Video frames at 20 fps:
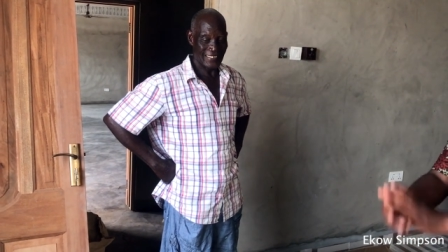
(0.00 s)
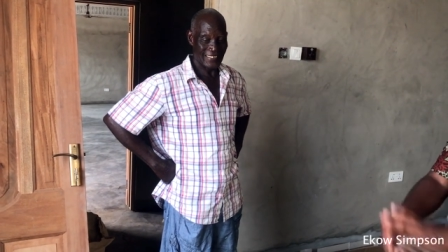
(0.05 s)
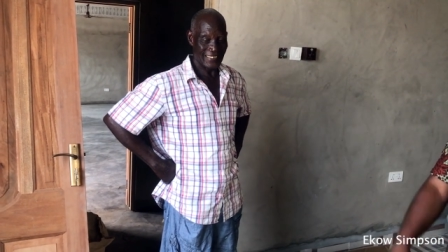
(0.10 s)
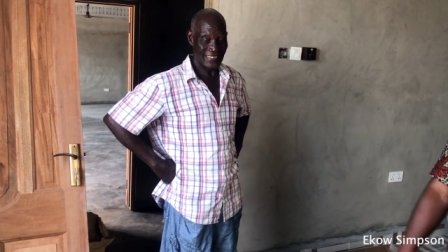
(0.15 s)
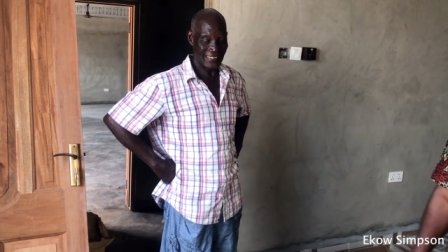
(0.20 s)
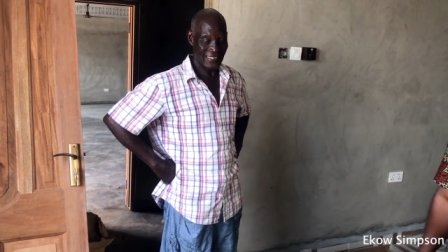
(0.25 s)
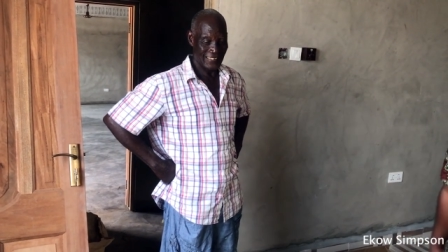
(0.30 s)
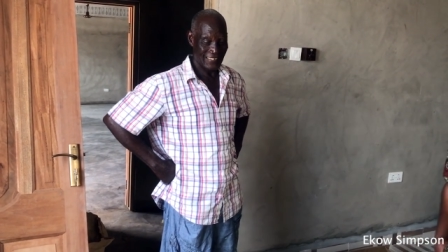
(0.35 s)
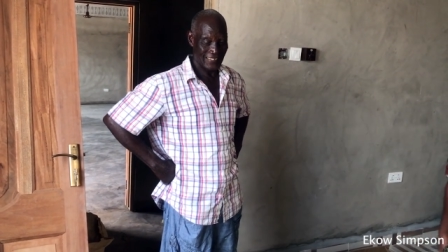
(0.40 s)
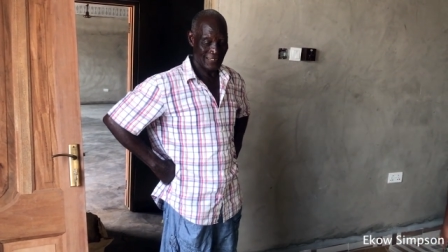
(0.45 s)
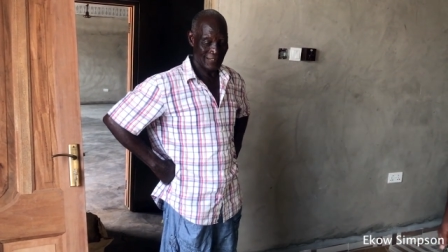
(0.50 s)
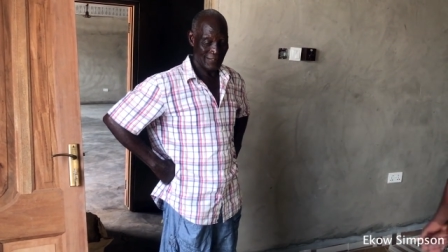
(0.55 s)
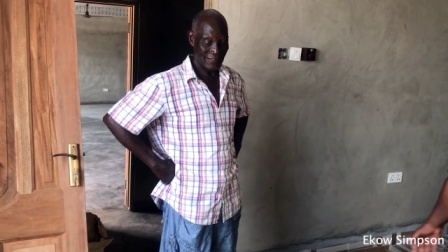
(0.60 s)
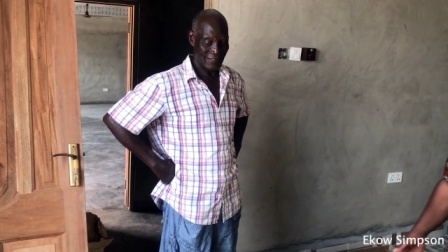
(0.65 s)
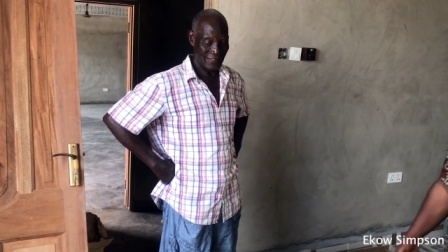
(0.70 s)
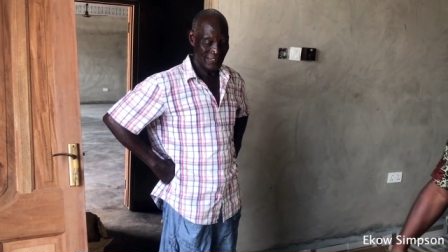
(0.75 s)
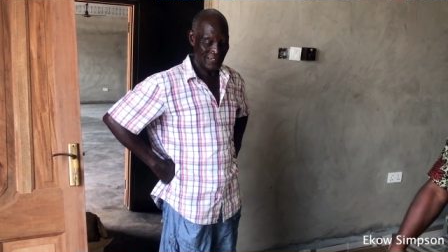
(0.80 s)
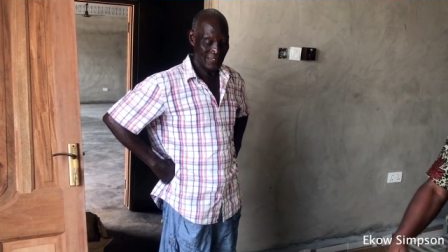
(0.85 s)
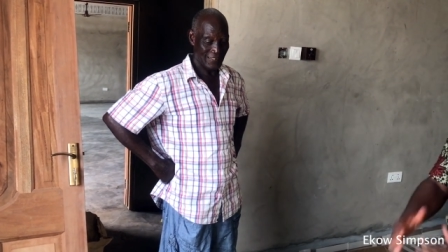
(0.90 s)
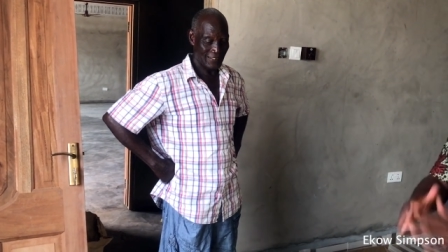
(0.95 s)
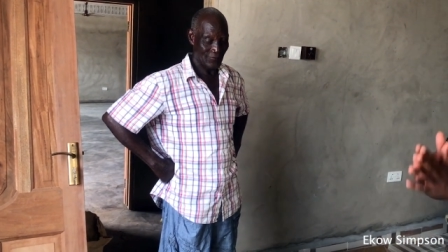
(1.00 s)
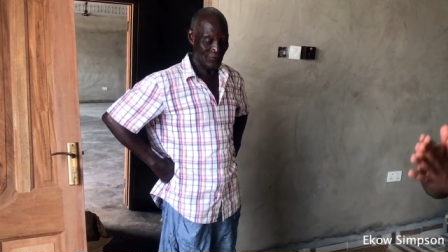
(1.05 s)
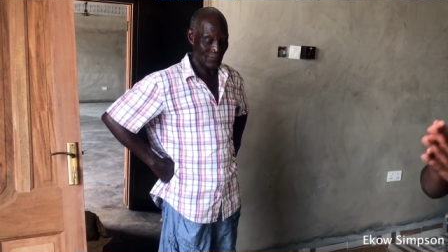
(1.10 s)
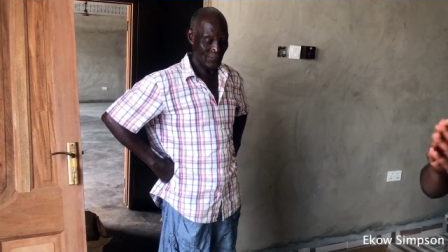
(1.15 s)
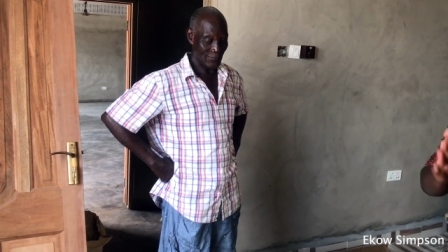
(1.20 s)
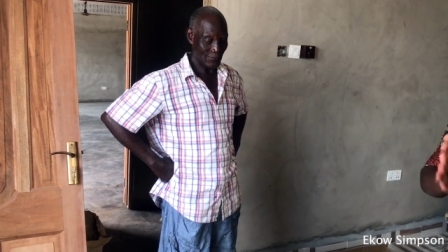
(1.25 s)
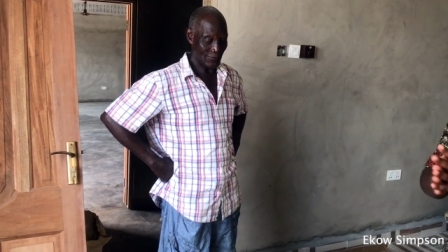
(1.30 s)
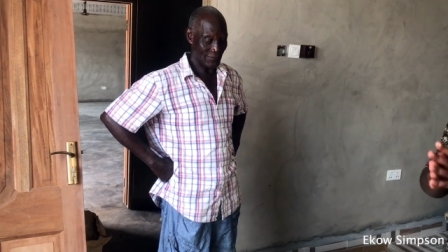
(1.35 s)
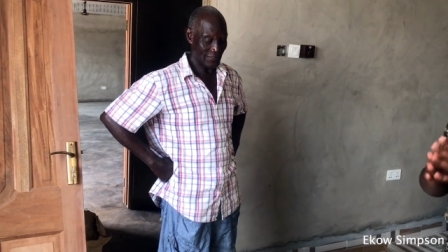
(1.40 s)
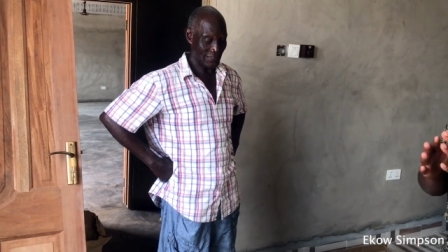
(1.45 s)
for
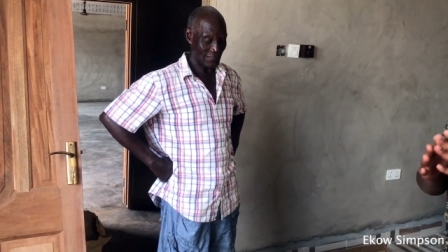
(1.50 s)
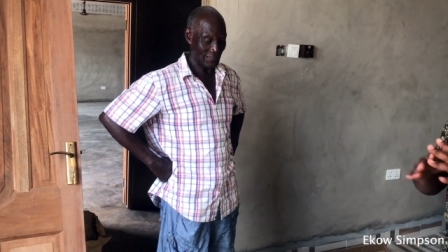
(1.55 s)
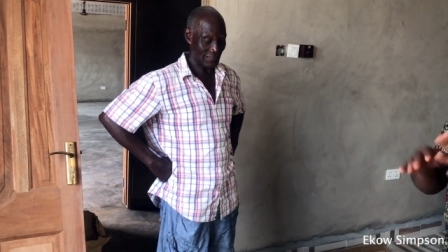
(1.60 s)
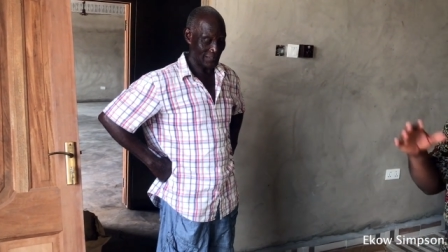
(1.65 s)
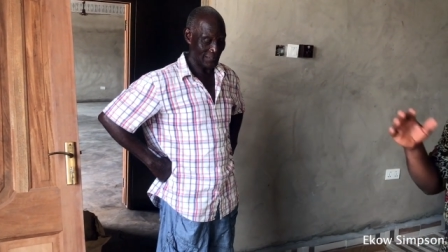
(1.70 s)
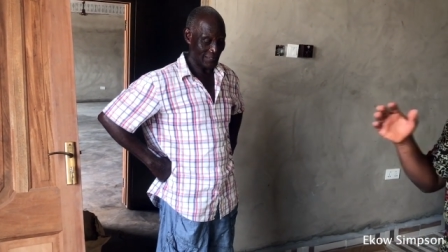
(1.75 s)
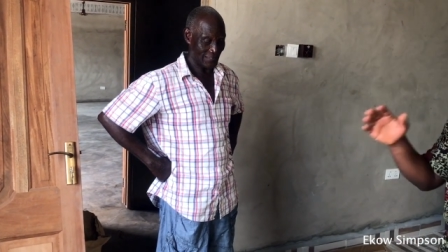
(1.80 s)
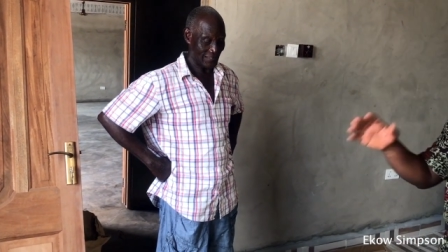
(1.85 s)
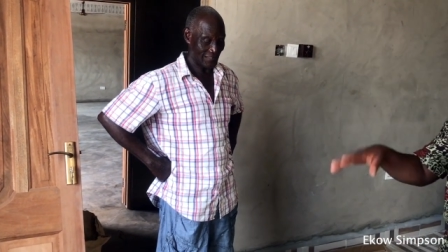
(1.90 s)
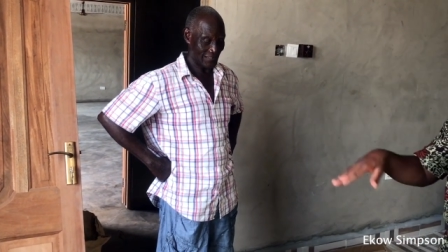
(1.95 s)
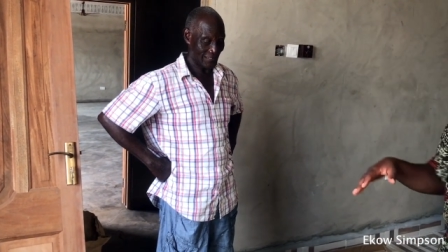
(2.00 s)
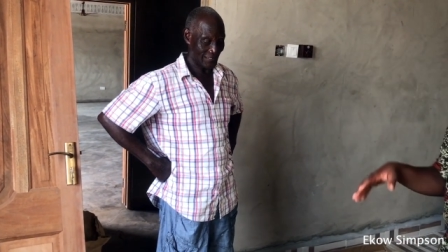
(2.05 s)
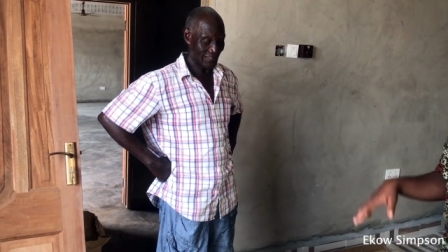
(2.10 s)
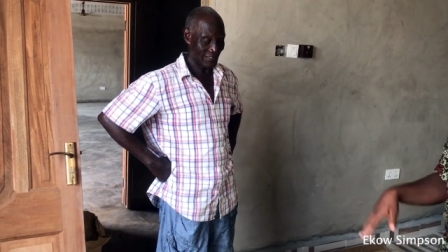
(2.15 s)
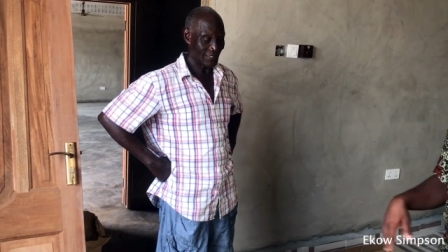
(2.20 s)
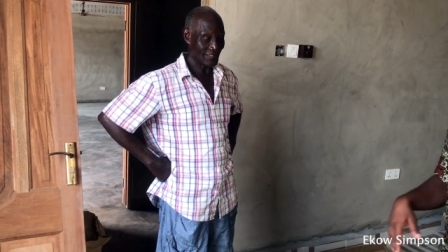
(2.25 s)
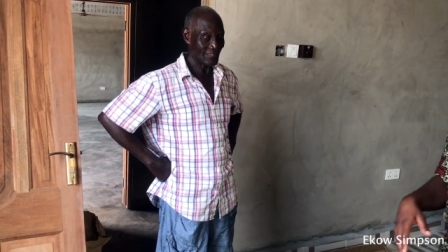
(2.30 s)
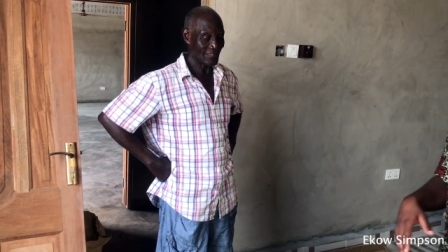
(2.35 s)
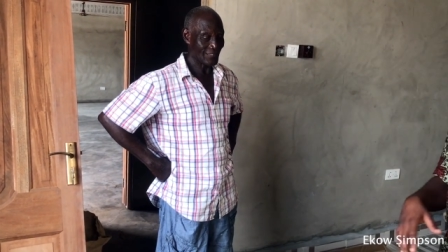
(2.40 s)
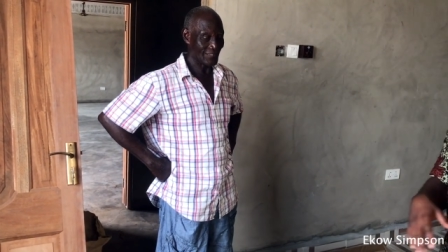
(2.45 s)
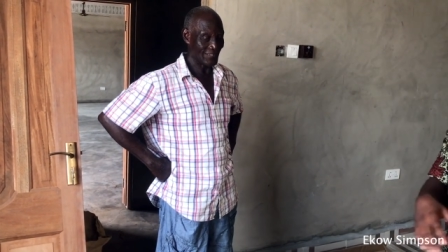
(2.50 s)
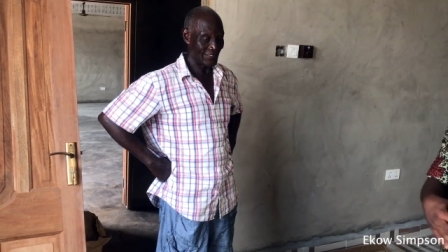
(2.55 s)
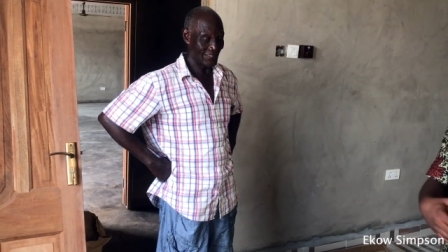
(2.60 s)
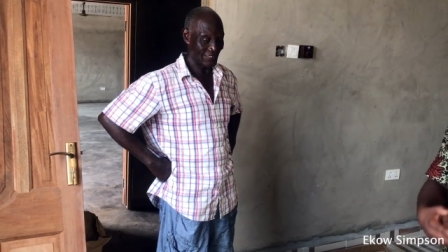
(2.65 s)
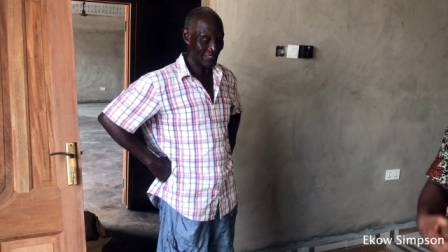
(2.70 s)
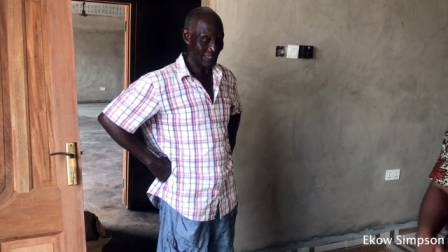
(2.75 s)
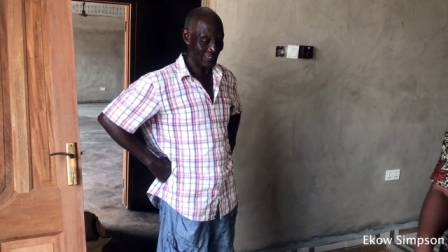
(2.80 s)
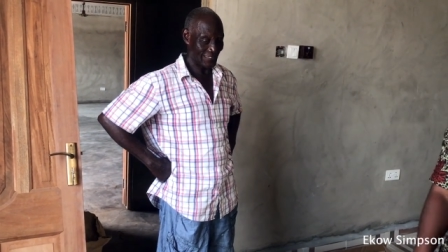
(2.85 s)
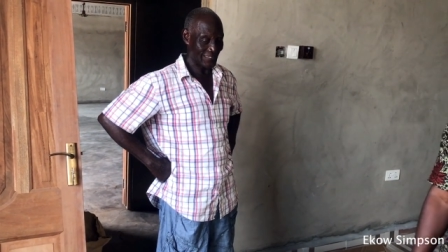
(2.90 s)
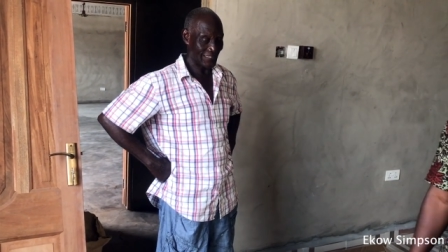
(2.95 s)
everybody in basic school.
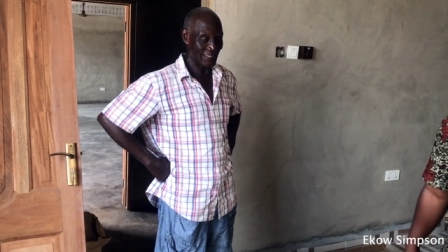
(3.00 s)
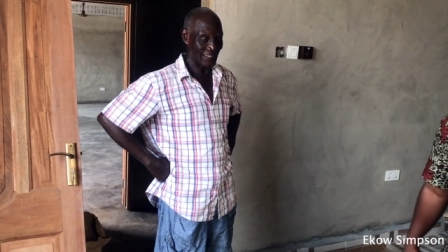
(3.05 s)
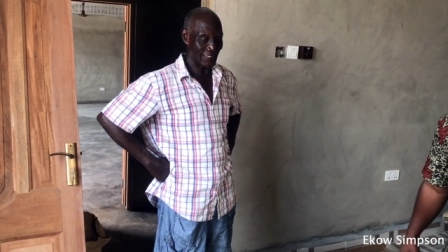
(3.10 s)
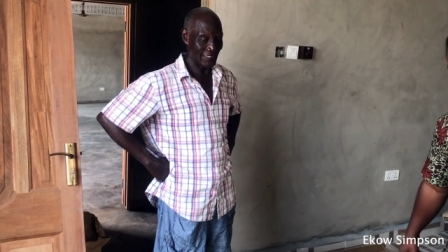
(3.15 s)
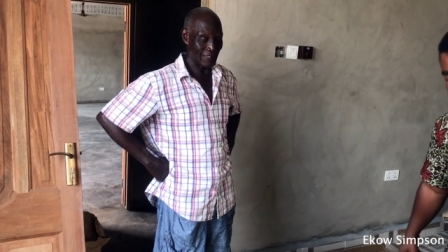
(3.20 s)
Yeah.